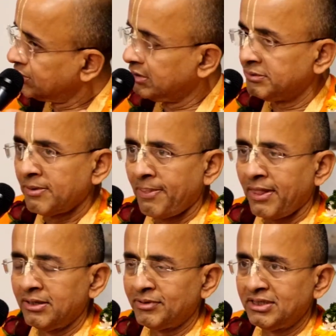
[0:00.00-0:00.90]
So
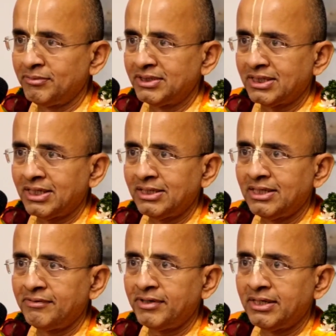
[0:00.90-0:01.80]
in Madhyam
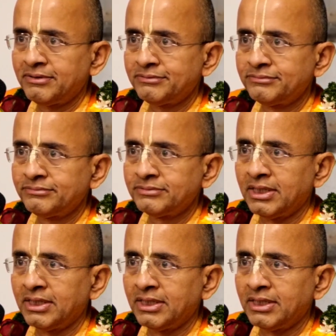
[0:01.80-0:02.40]
Adhikari level,